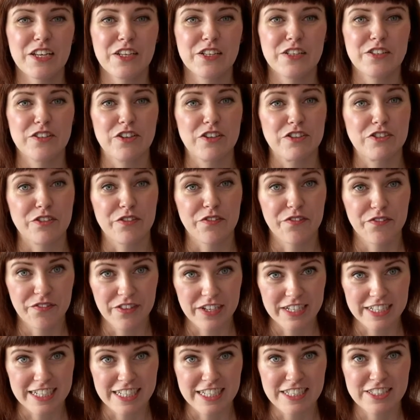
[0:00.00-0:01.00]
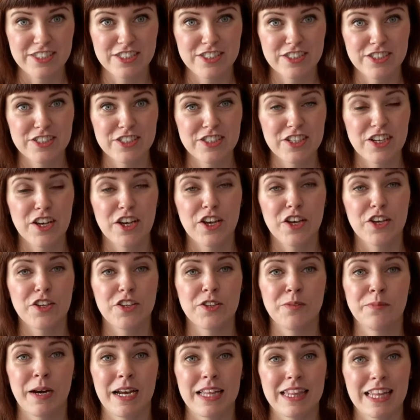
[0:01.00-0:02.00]
So to finish,
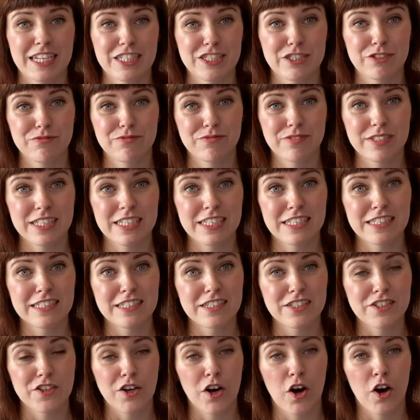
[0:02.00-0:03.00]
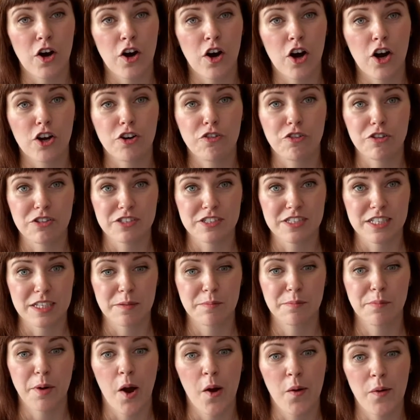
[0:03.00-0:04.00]
you might like to read your
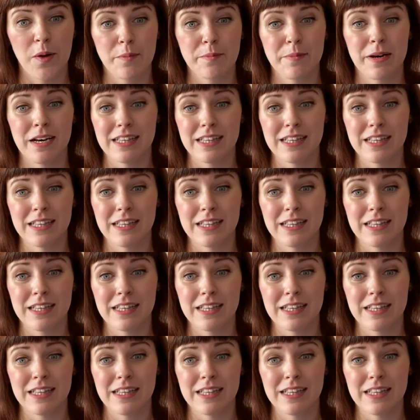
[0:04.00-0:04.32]
acrostic poem